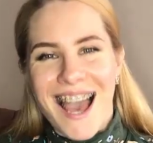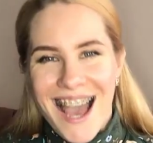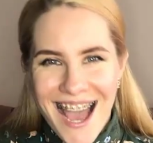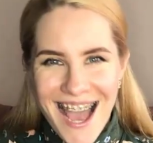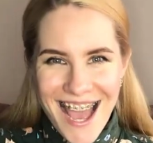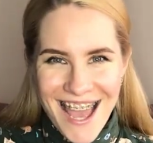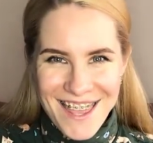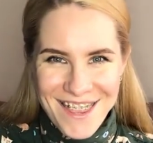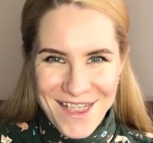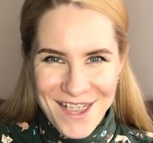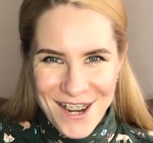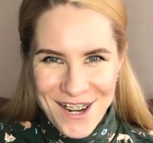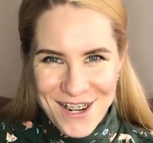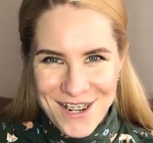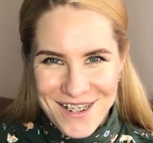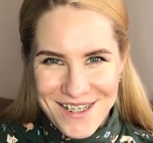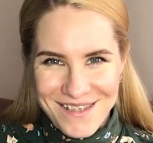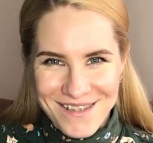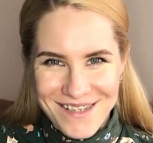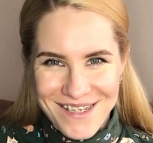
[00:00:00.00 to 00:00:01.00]
Hi
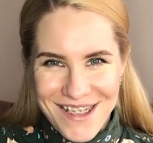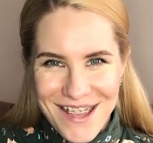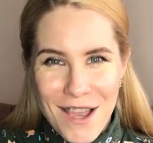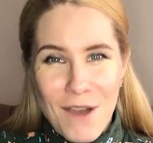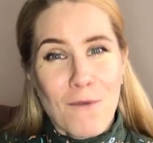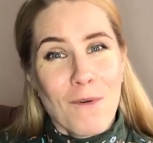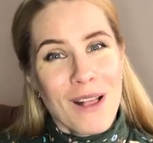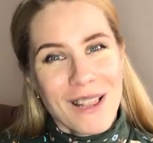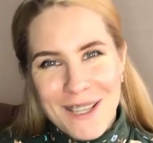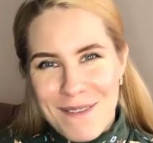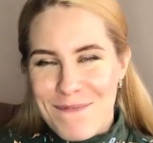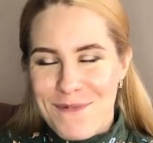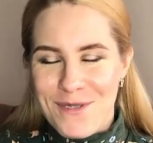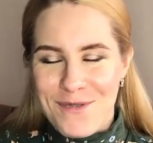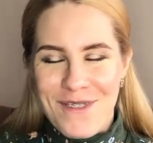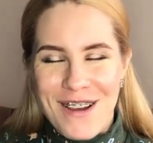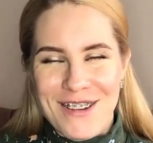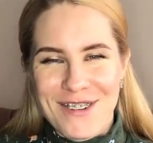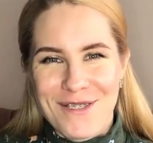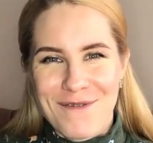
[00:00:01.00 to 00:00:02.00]
there. Welcome
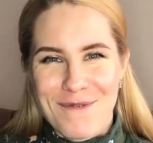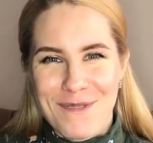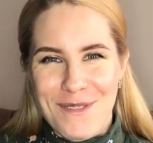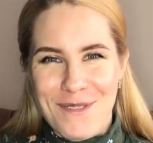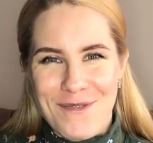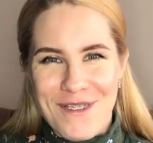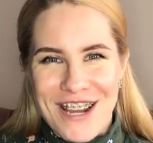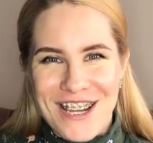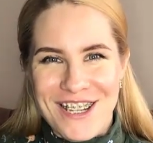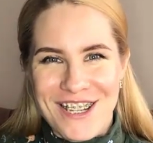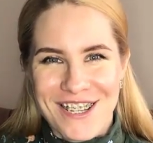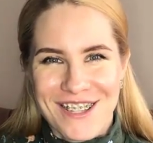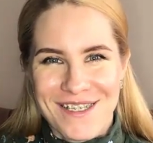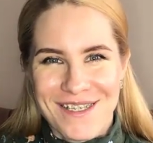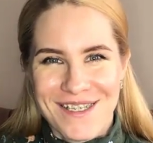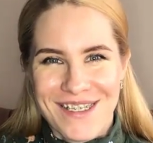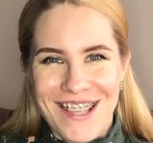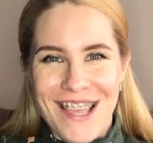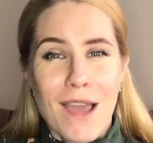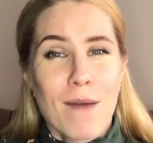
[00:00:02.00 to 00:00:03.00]
to Russian with the
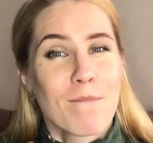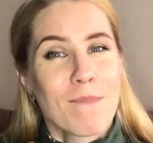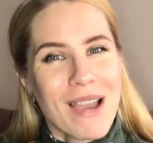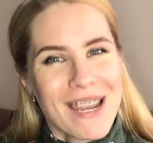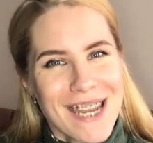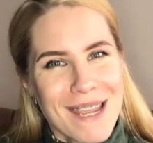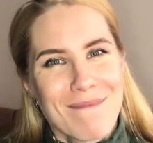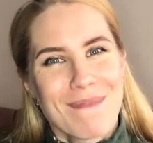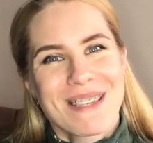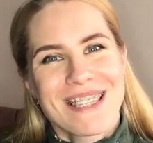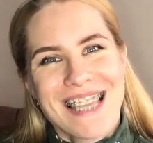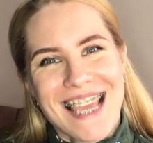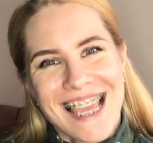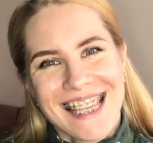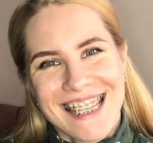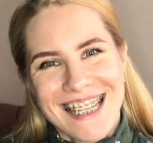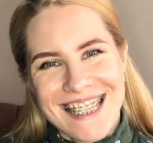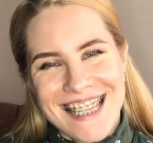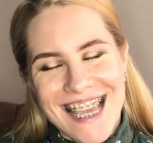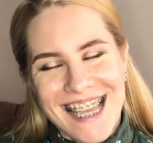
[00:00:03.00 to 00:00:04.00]
Russian. My name is
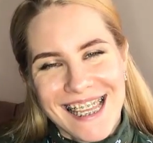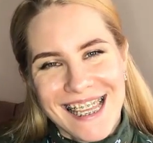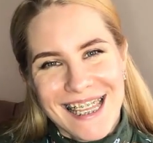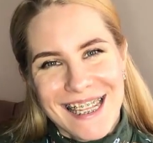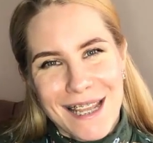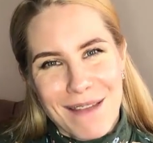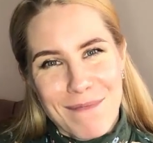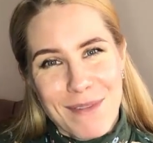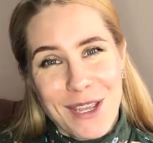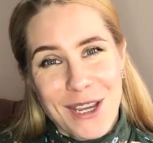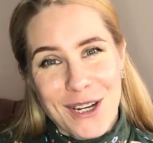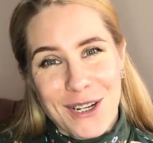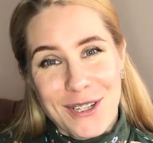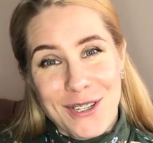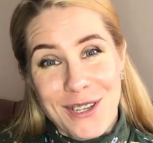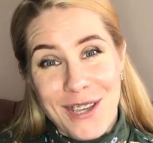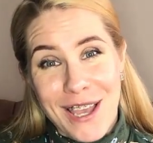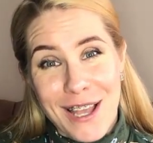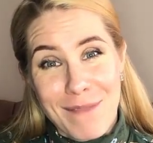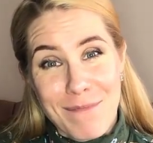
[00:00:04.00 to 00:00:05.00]
Diana Dank and I'm here
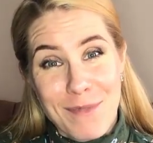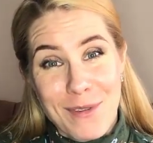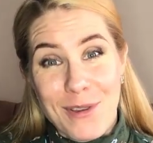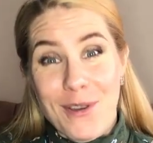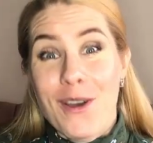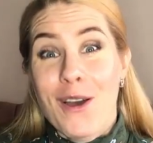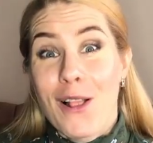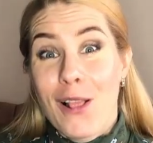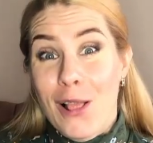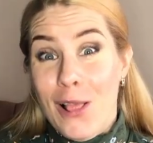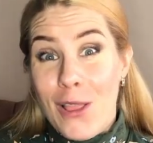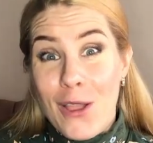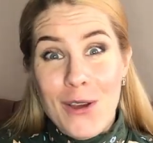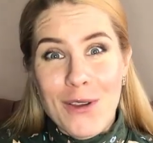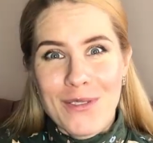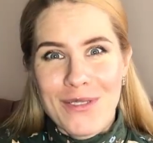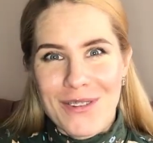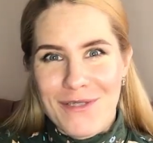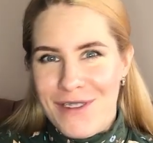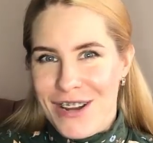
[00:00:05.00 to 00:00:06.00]
to help you
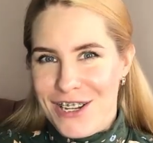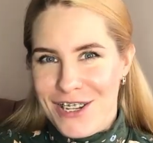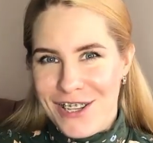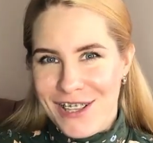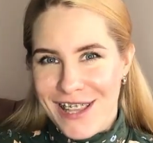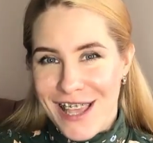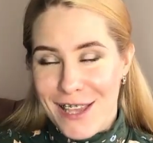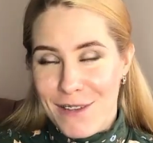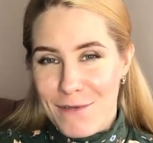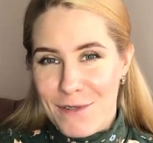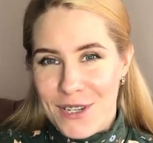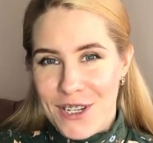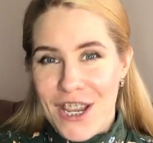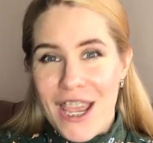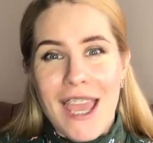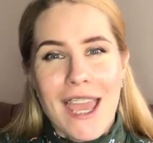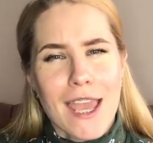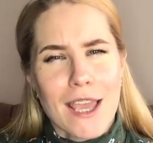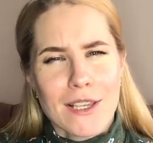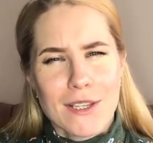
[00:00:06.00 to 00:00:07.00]
learn the Russian language
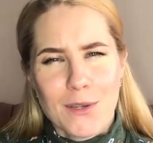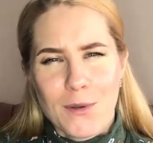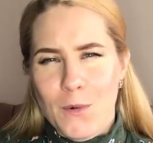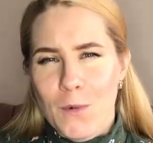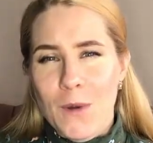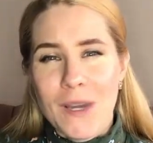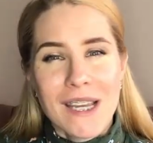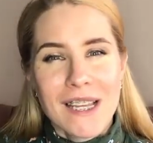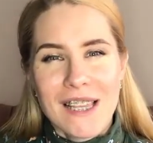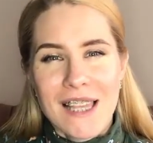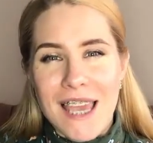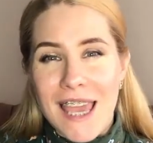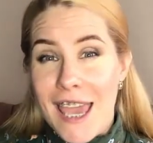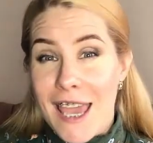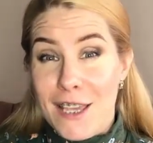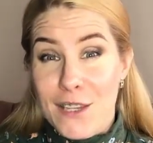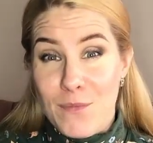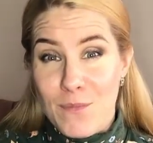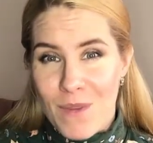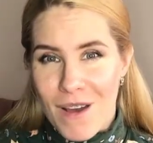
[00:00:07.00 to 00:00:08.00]
as quickly
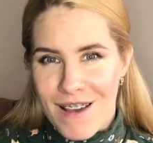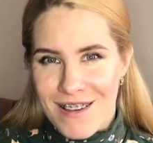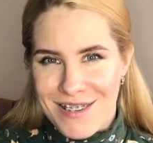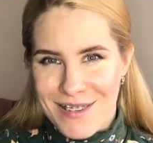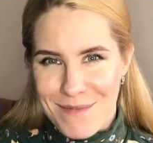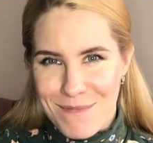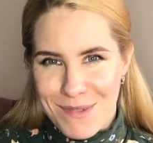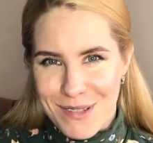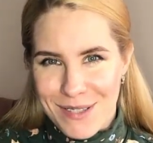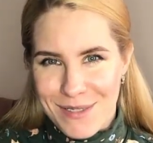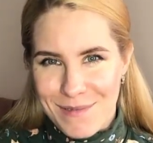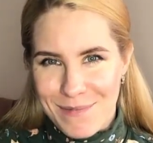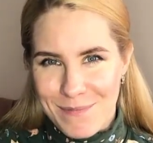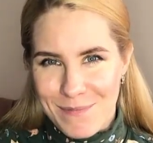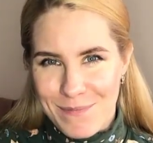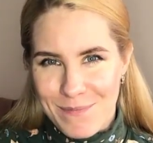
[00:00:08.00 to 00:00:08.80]
as possible.